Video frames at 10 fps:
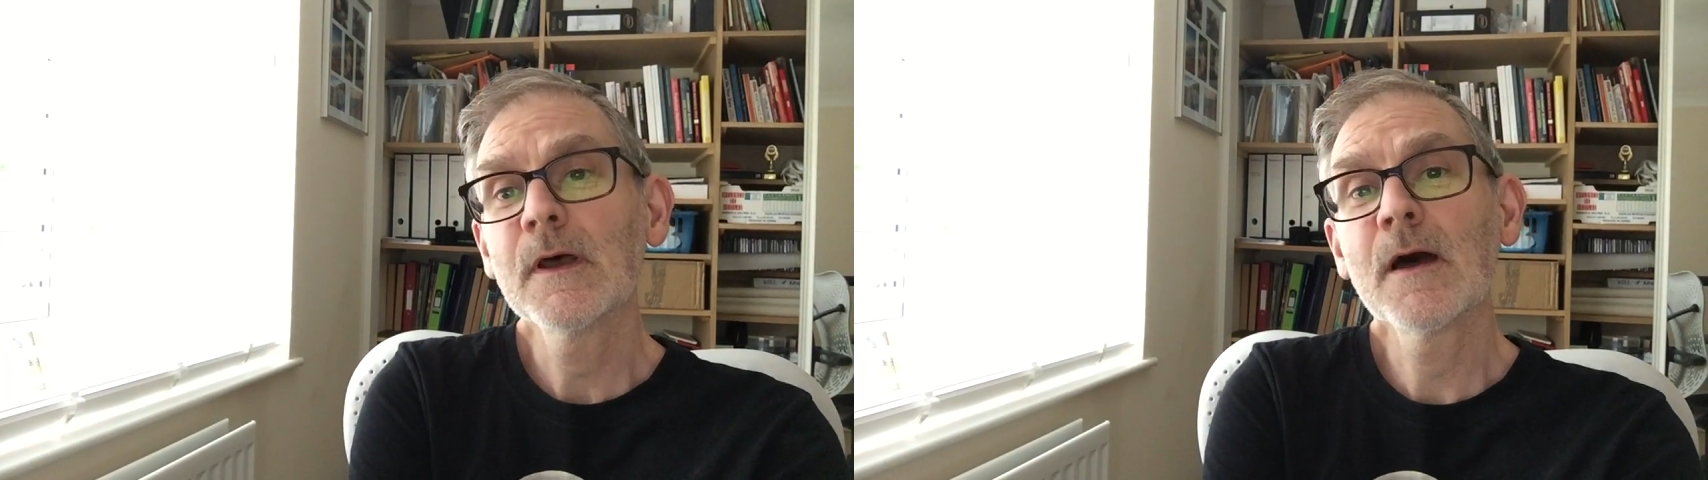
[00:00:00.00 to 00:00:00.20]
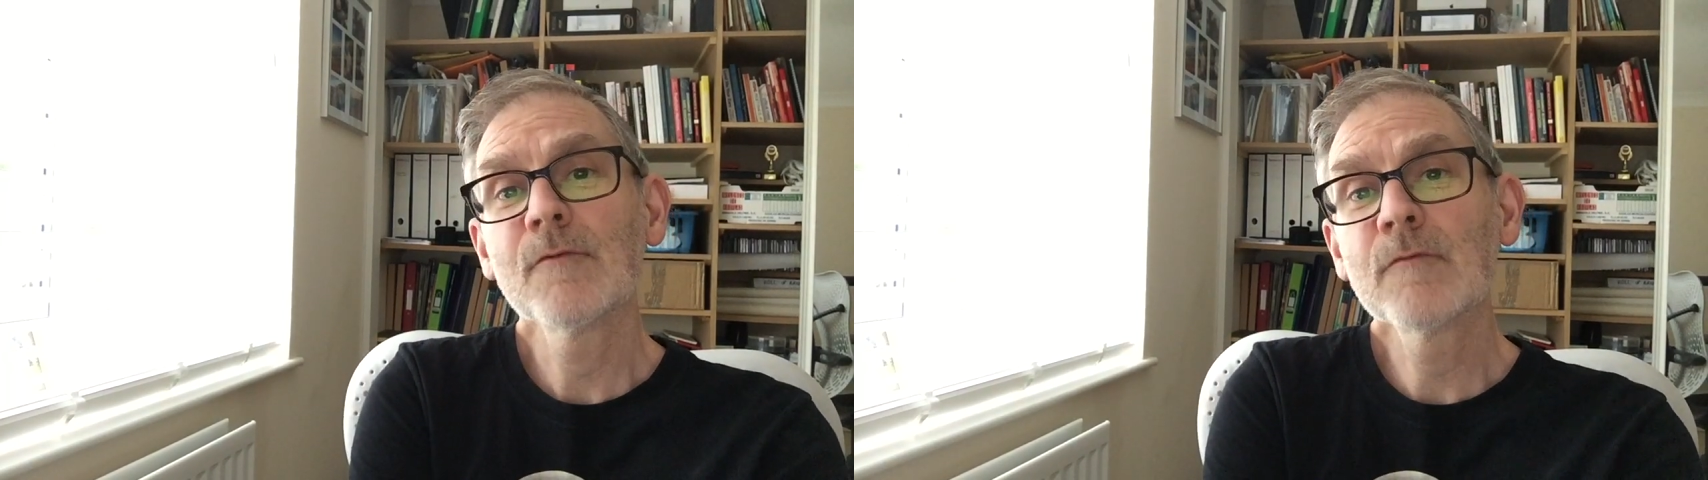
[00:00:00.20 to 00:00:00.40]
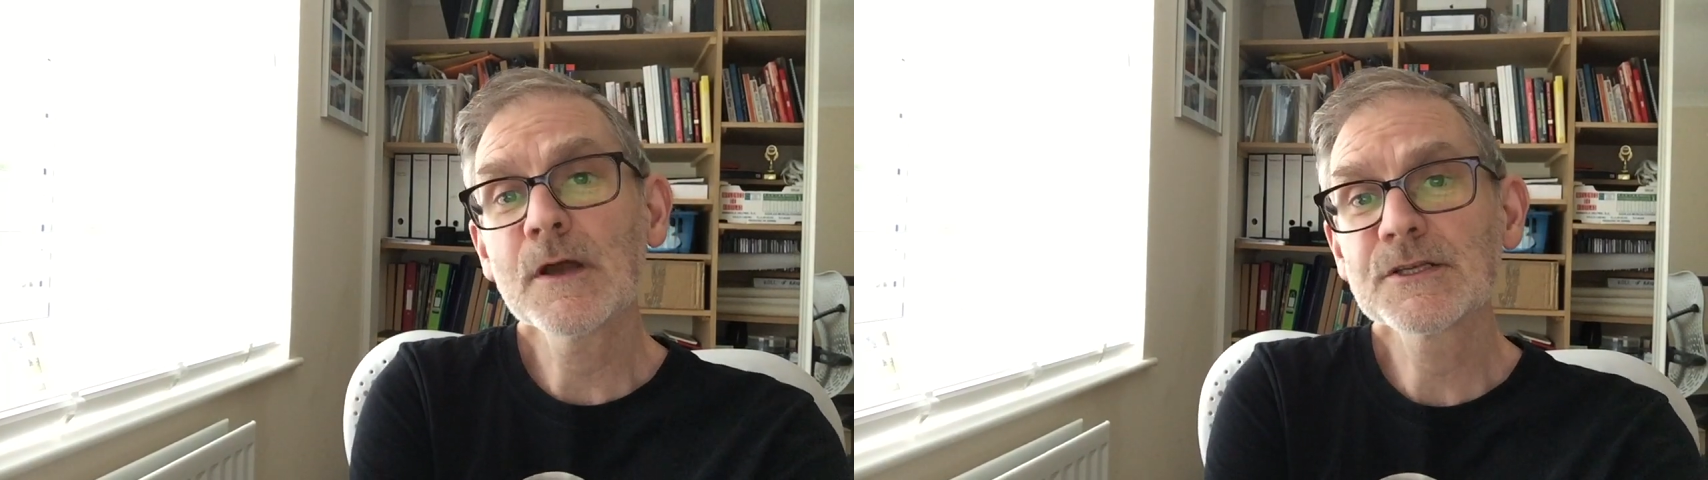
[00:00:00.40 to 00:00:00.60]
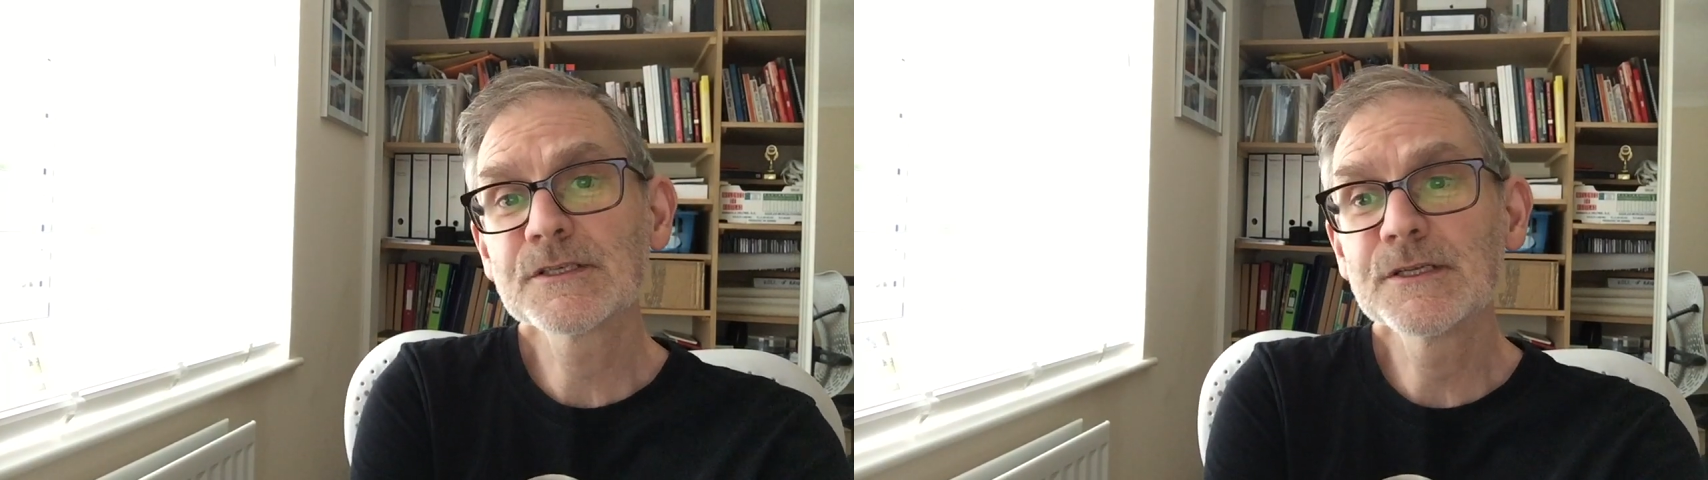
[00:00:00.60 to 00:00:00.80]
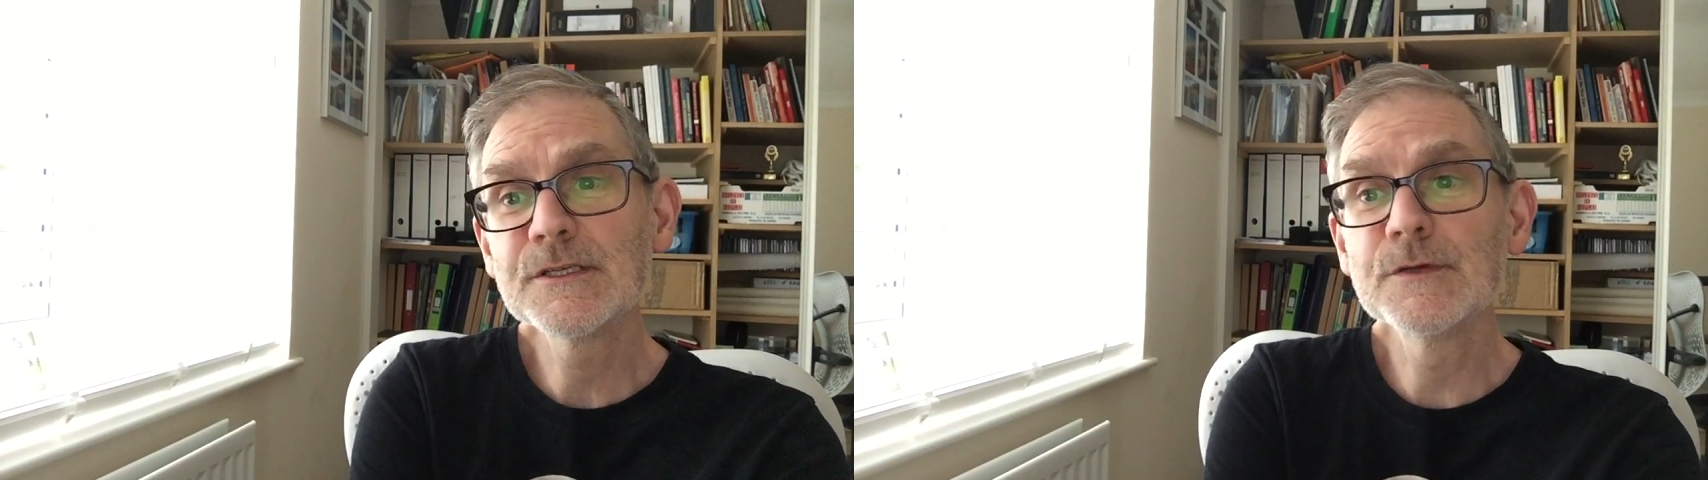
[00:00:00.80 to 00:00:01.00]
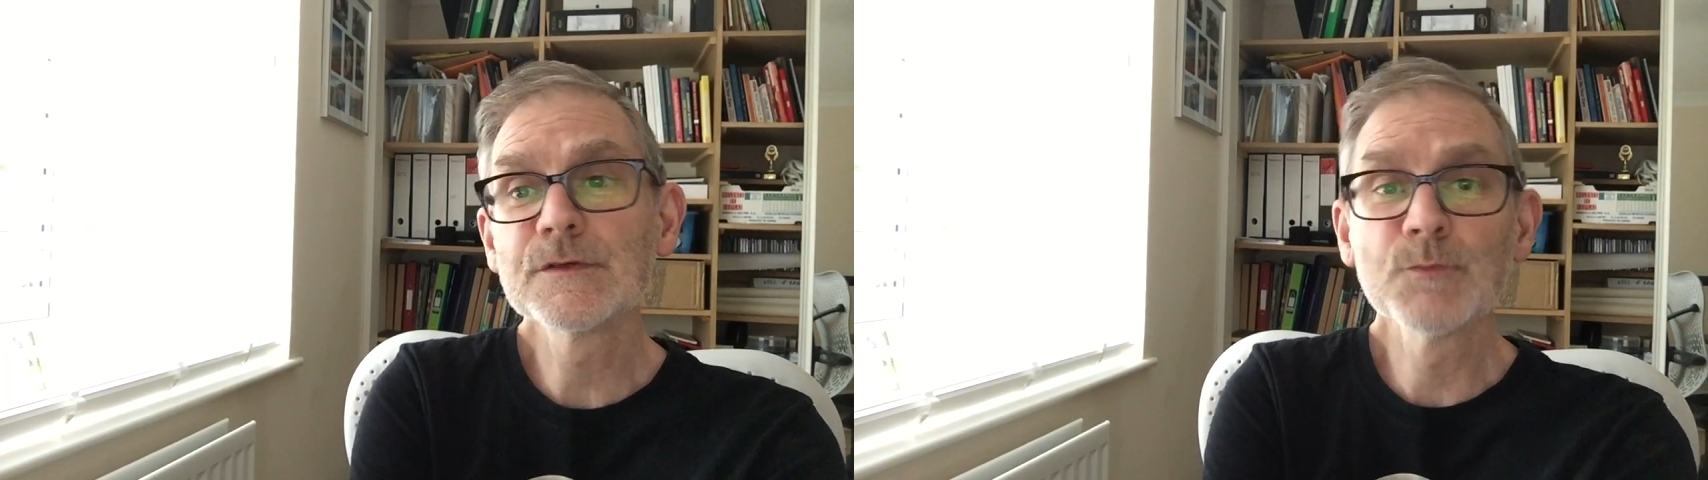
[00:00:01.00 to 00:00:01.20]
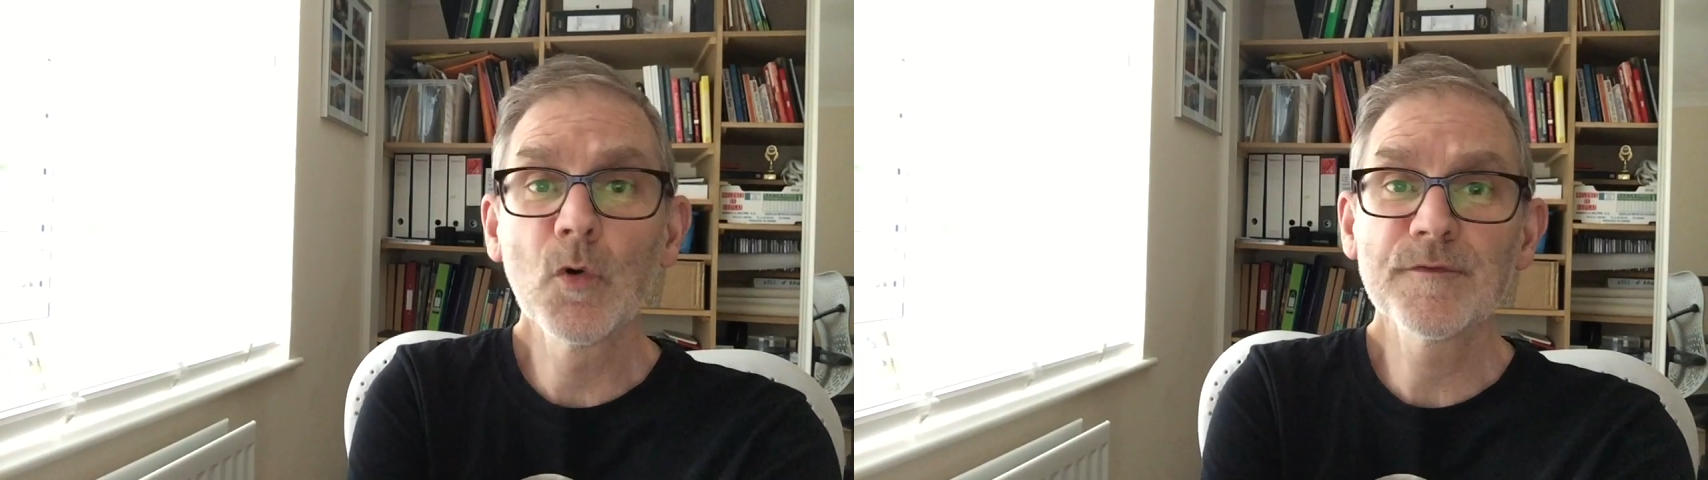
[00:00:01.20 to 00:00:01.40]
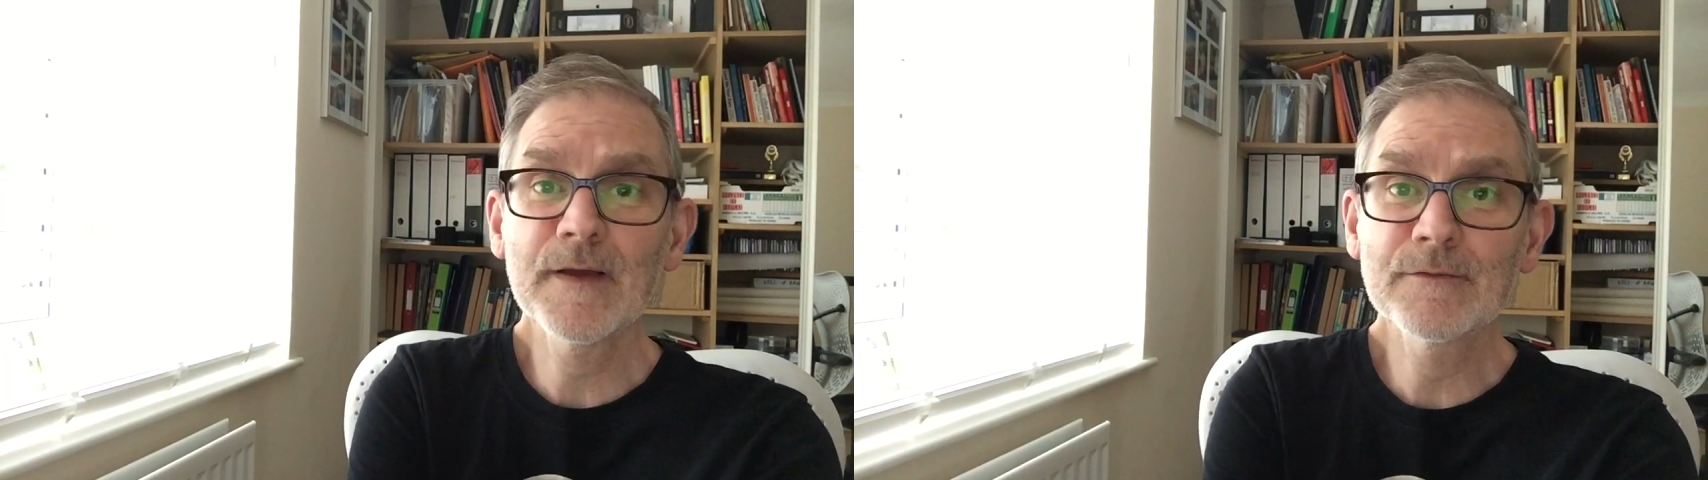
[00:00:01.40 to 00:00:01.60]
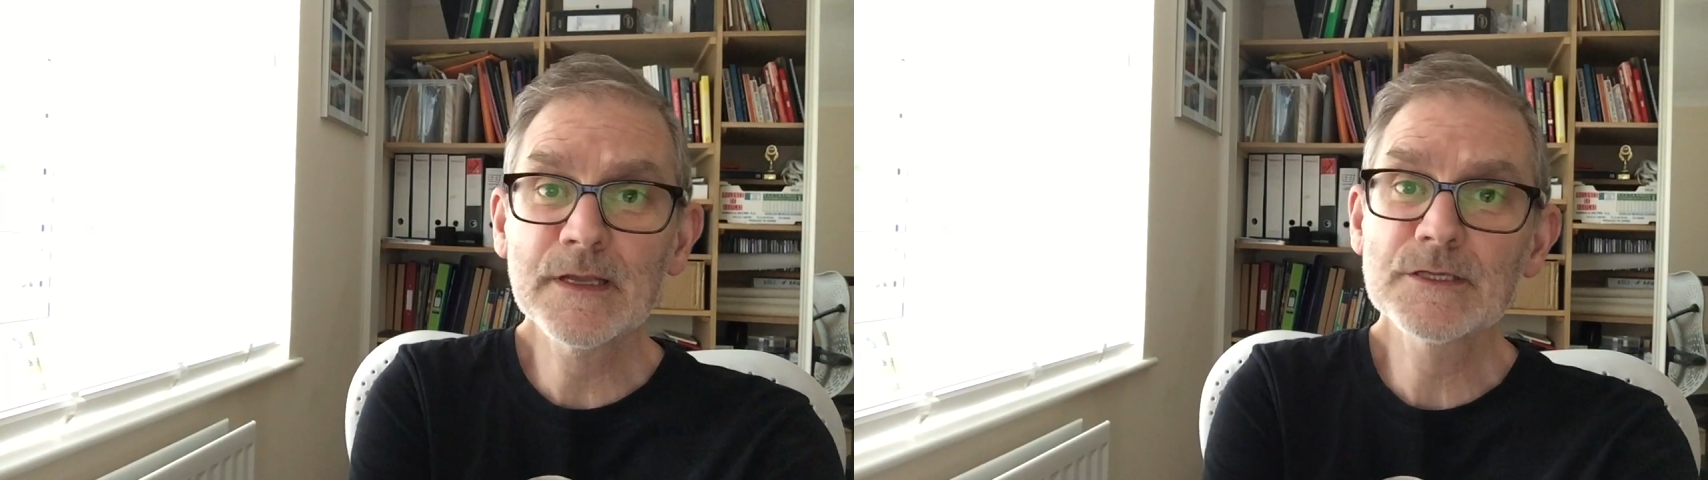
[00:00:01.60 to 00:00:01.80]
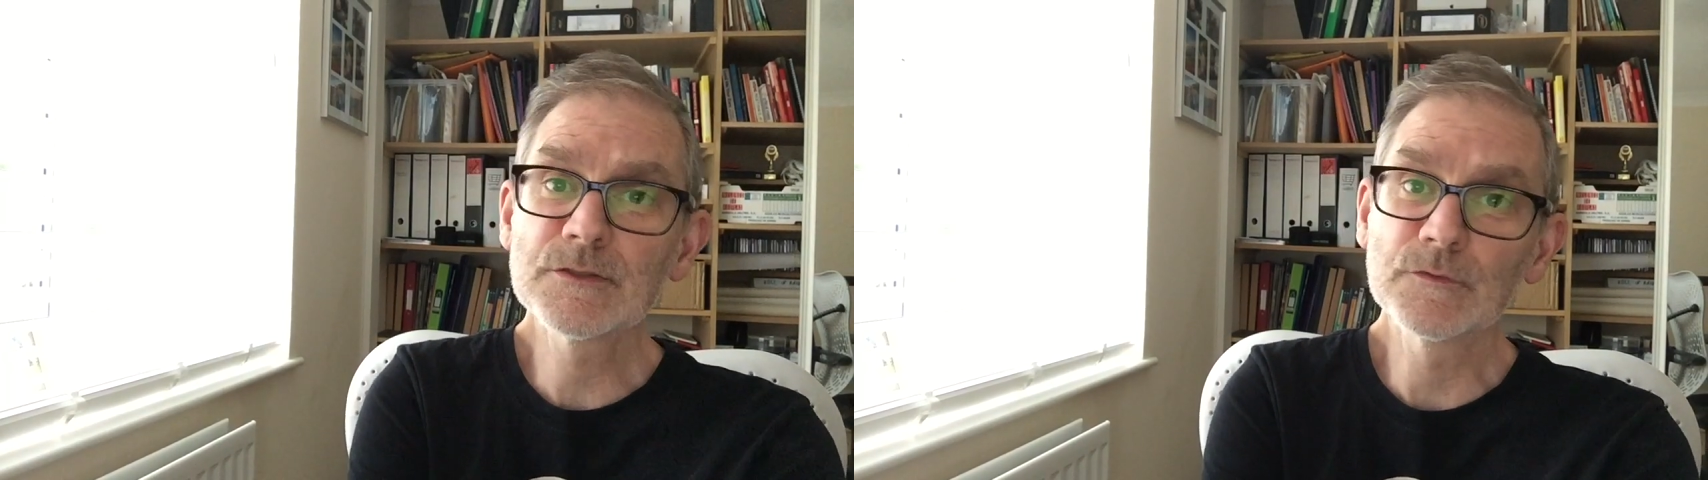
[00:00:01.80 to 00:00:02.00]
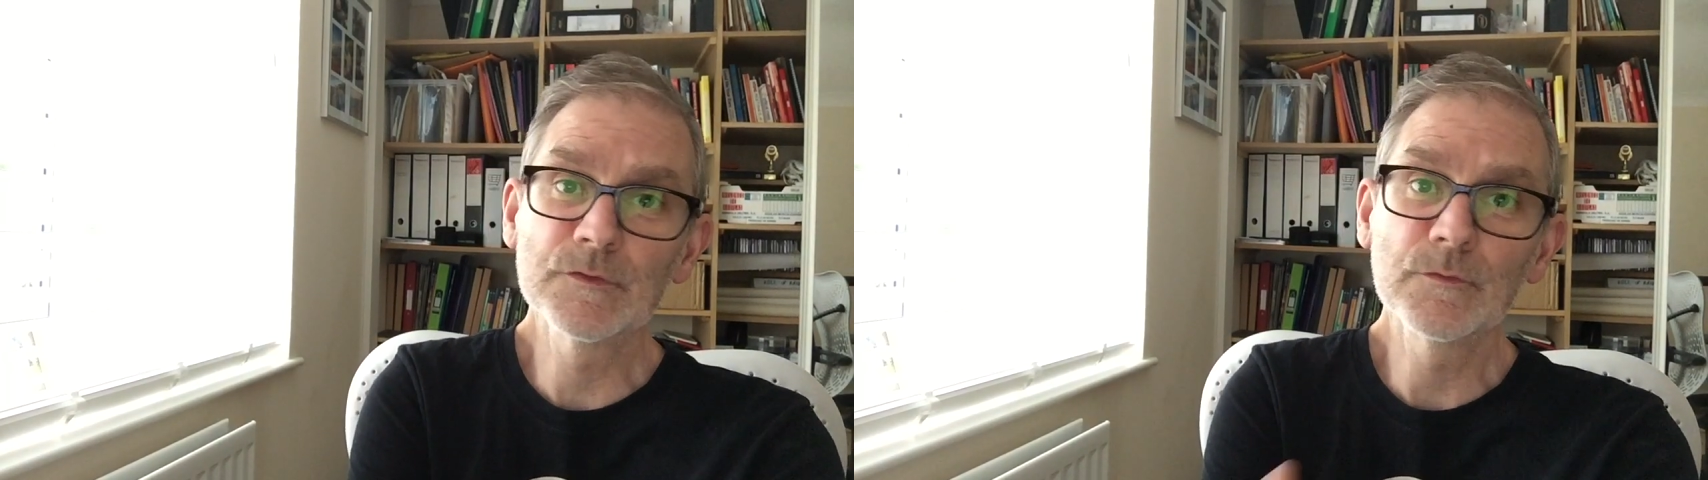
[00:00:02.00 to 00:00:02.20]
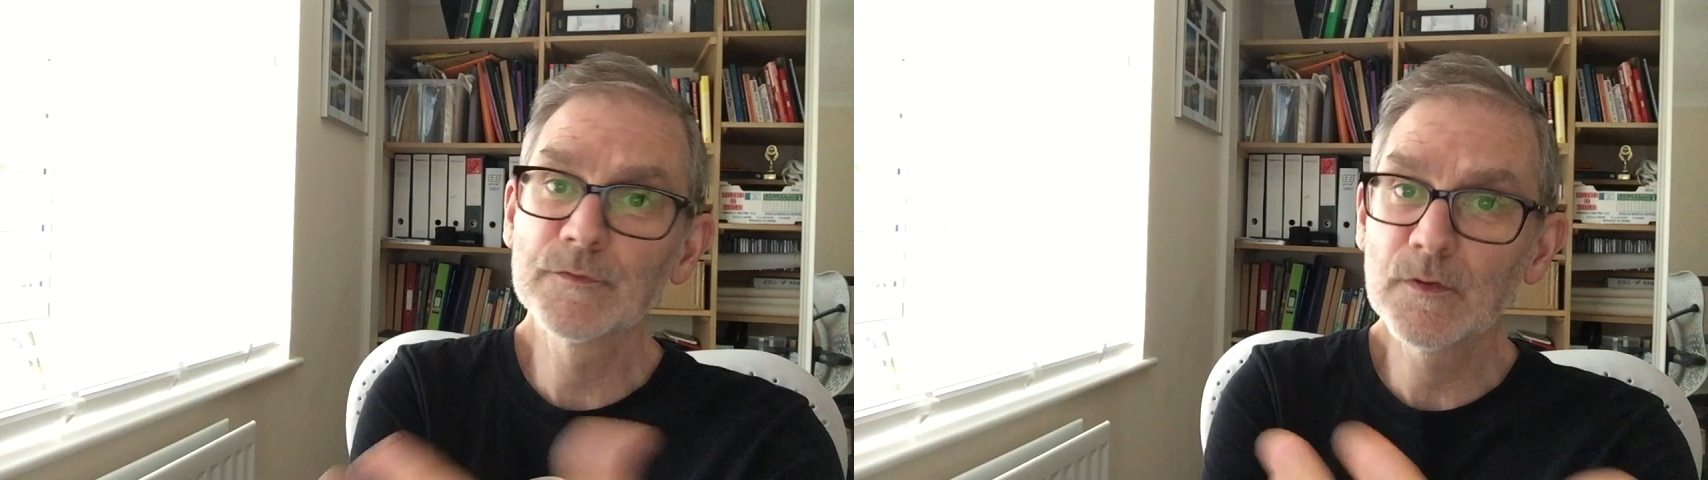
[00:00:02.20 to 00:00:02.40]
rushed to use more foundational tools